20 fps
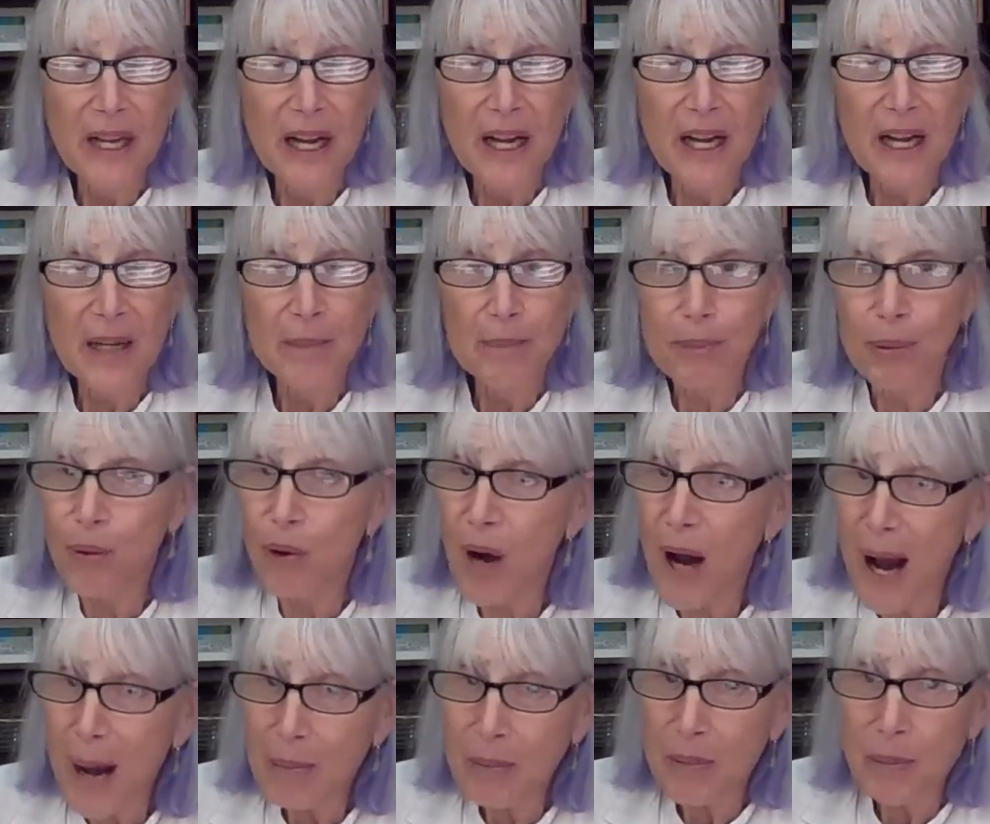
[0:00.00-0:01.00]
and
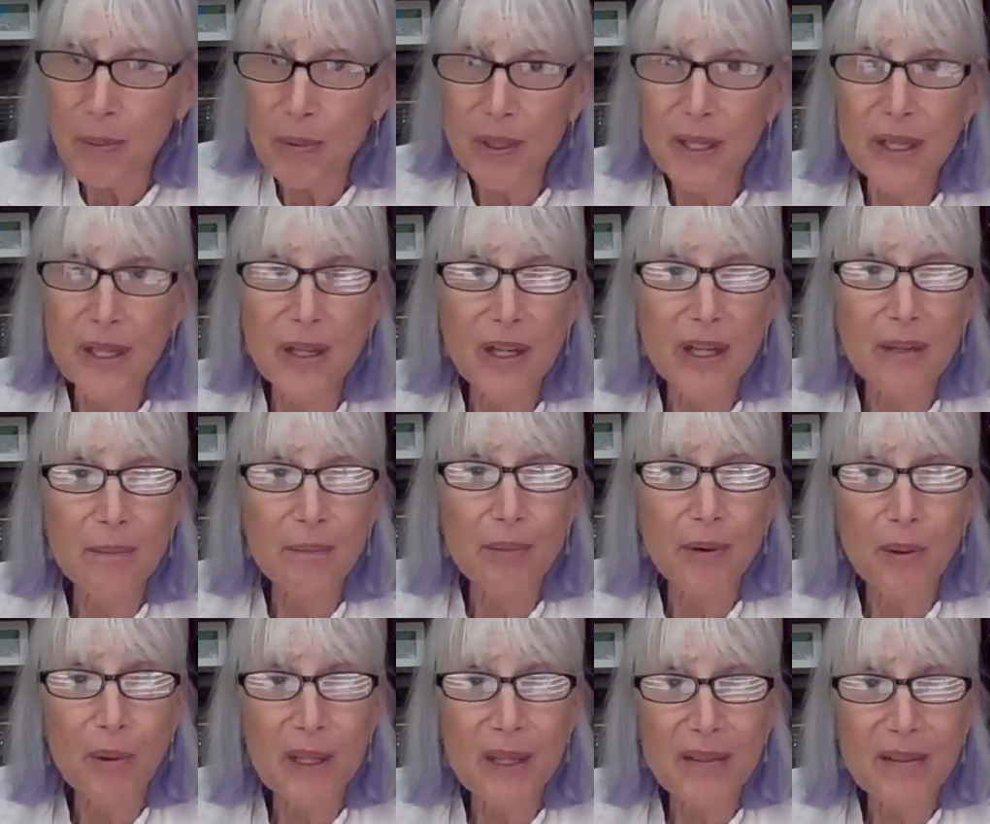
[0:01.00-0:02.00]
probably you can put
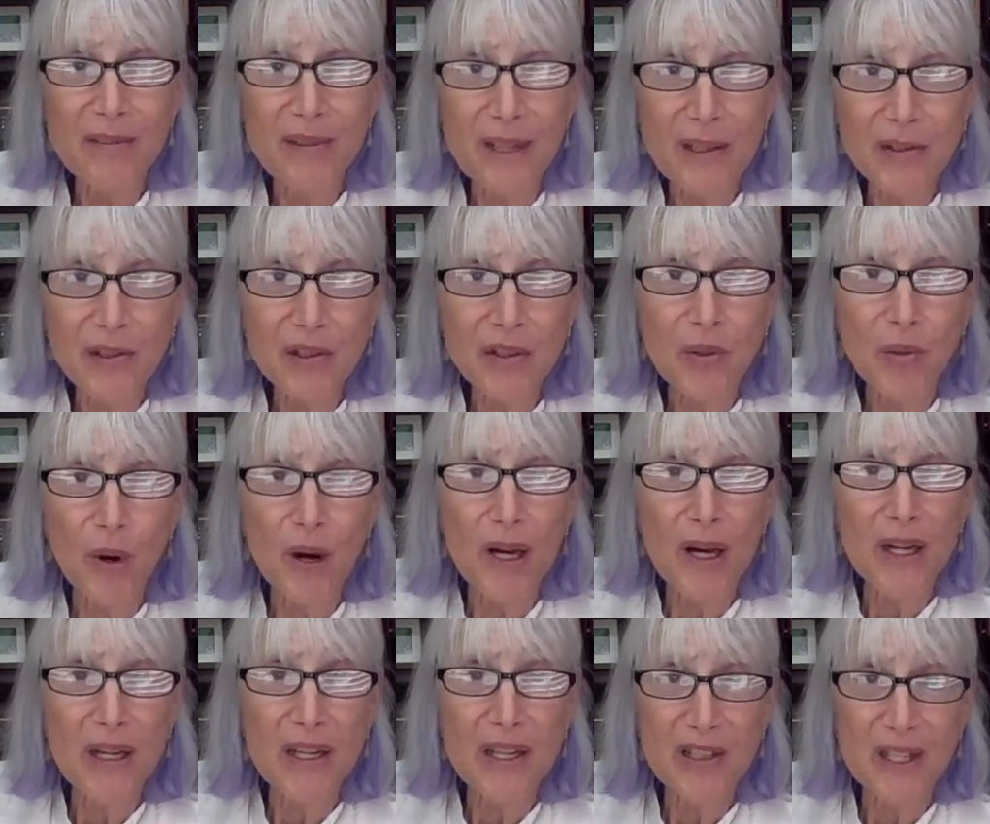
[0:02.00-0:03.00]
whatever else you
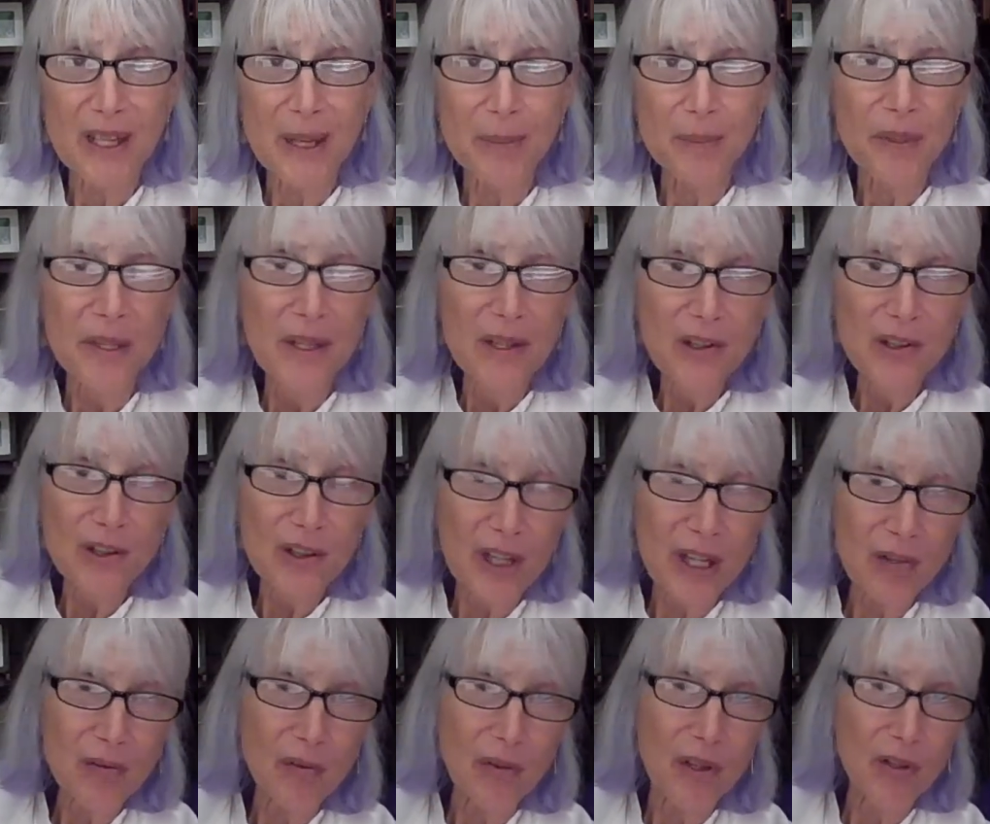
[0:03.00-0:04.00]
want in except
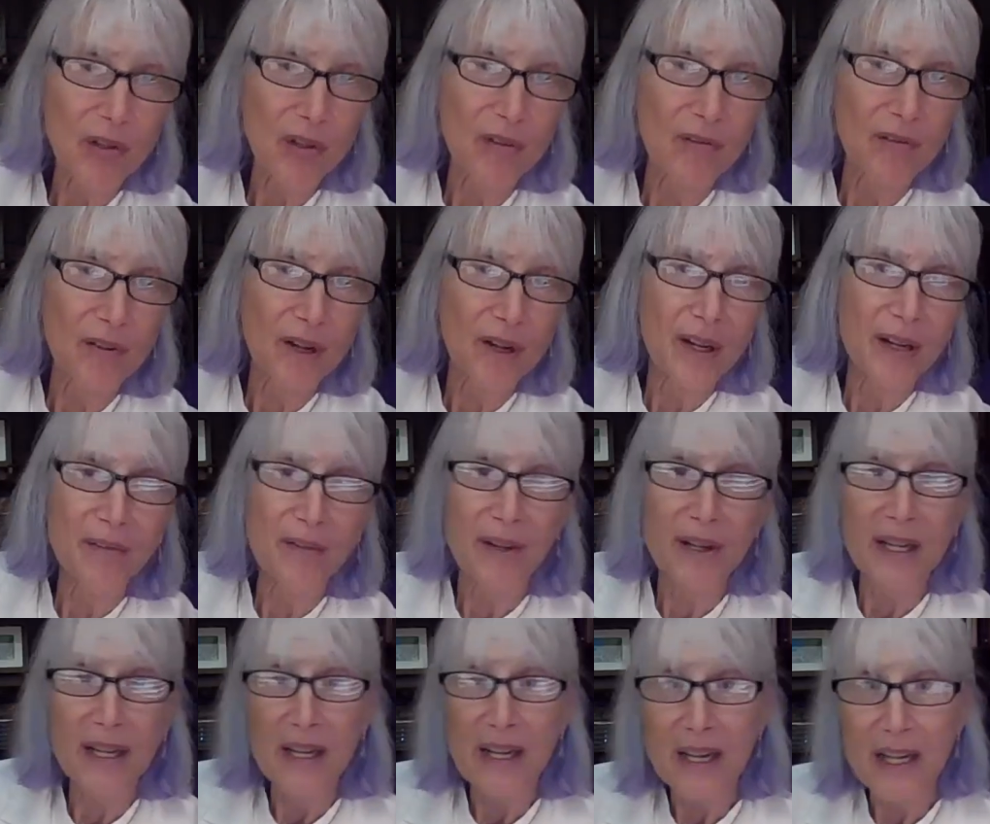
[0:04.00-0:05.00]
citrus or very,
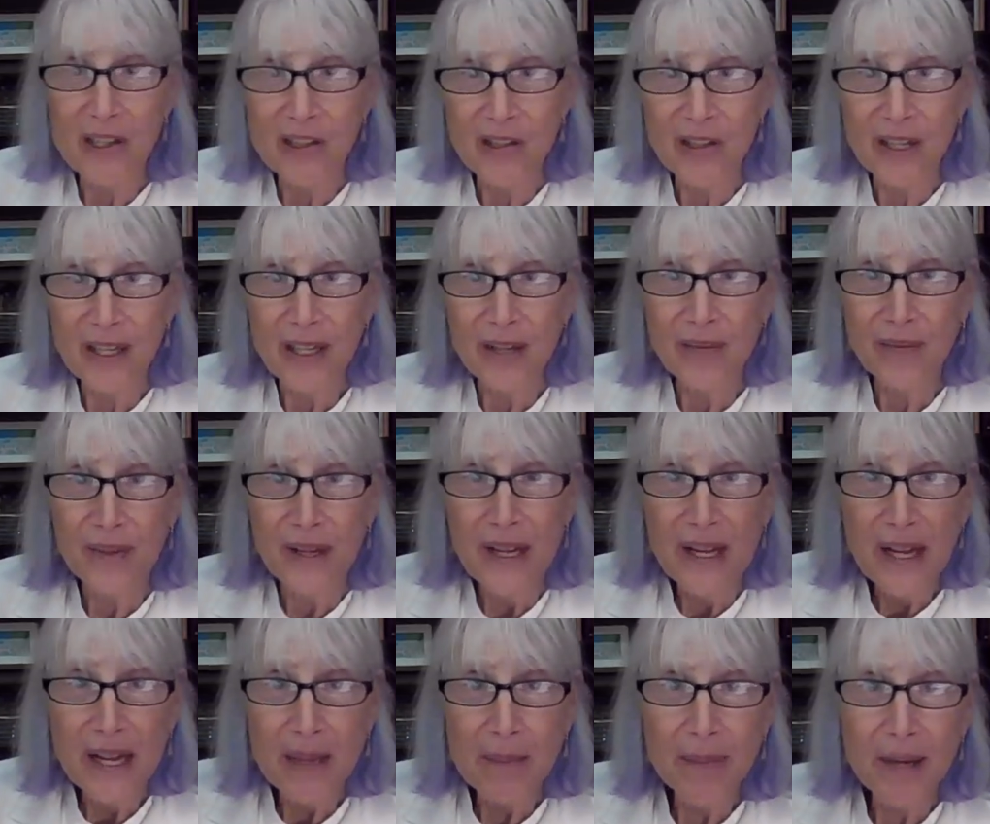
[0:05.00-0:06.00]
very acidic.
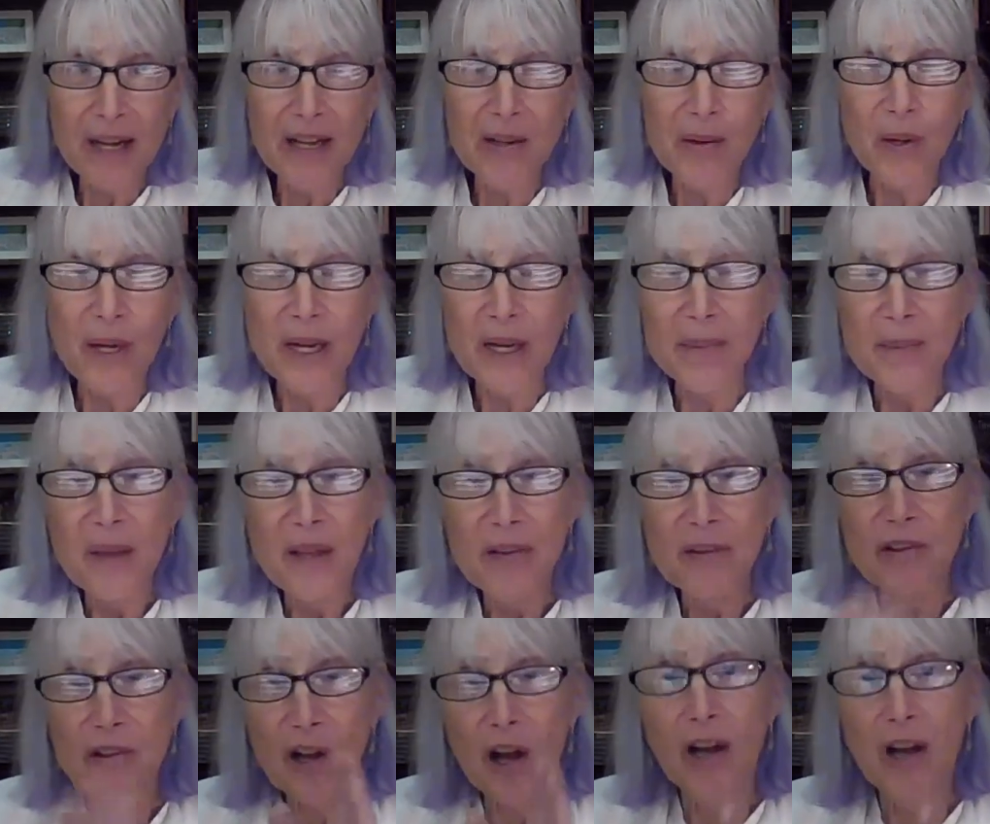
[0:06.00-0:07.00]
And by the way,
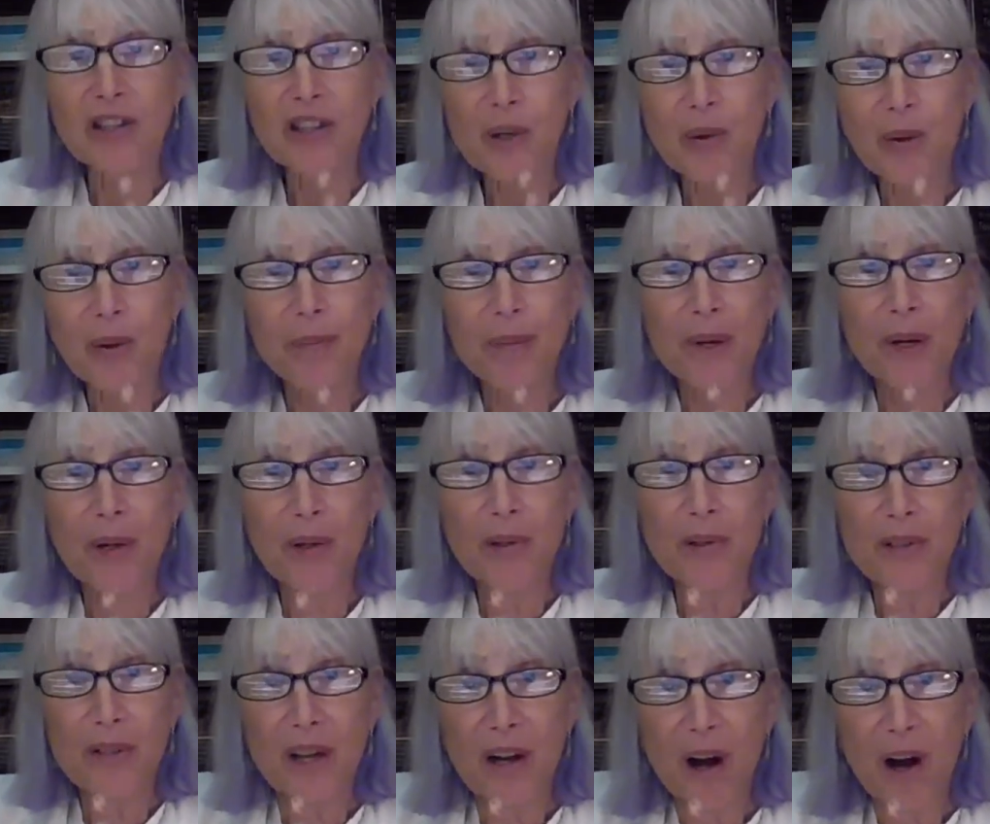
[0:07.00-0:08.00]
there's also a
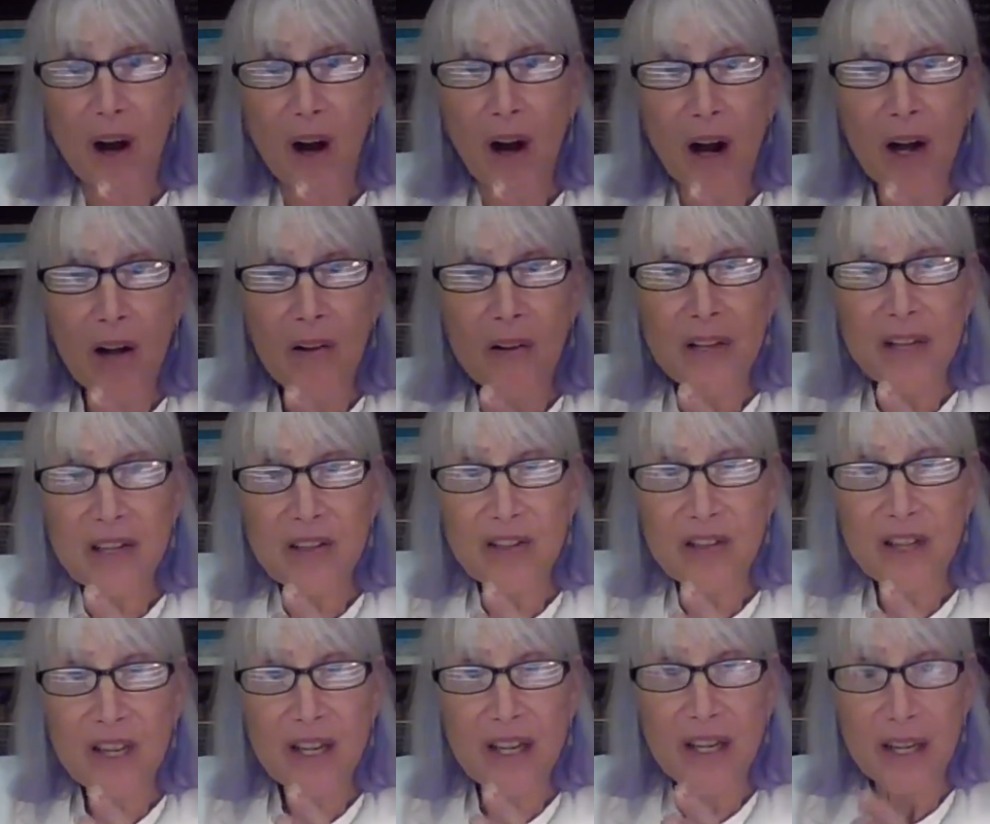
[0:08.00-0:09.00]
post, all the
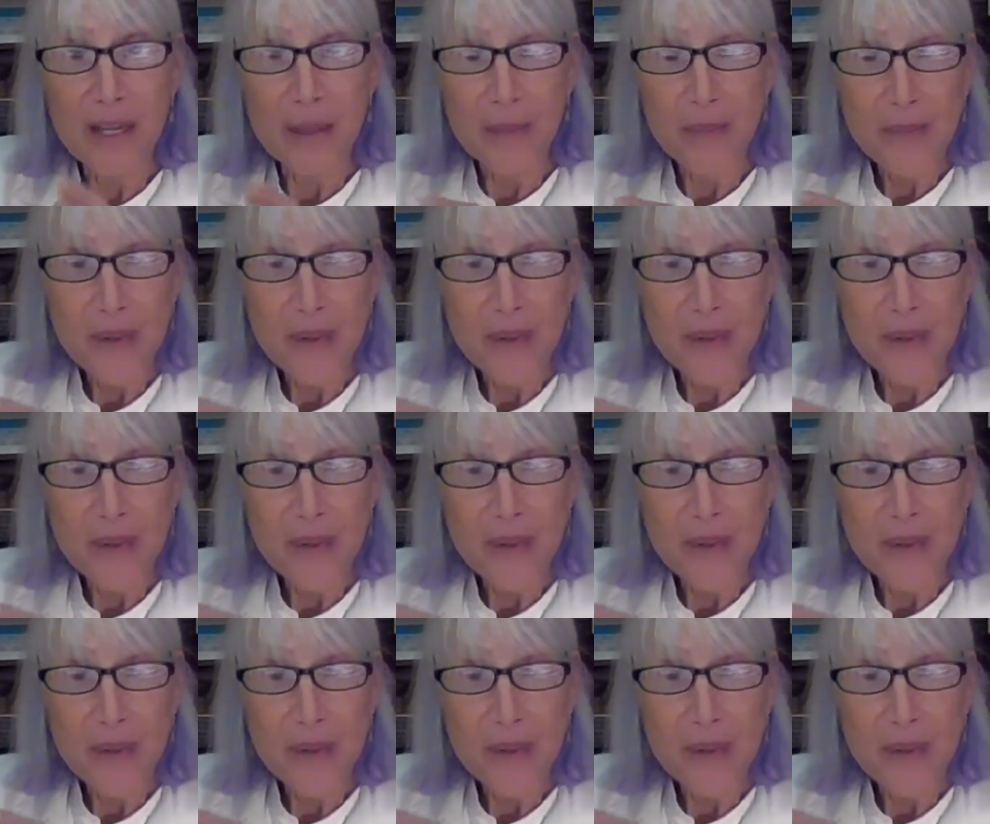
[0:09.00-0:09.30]
acidity